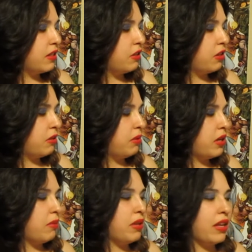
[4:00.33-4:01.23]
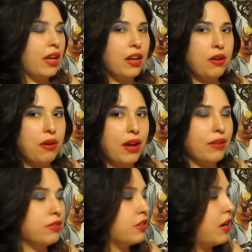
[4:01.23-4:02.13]
that are going to be coming out
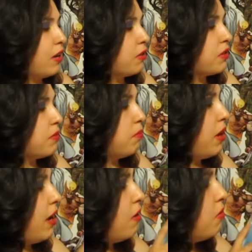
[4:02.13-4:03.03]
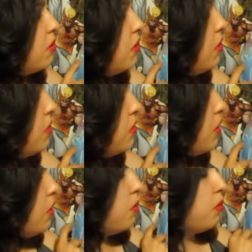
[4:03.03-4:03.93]
after House and Powers.
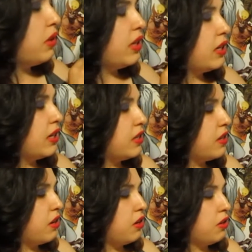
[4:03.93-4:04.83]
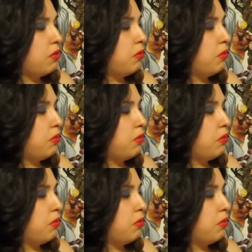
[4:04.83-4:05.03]
Really nice art,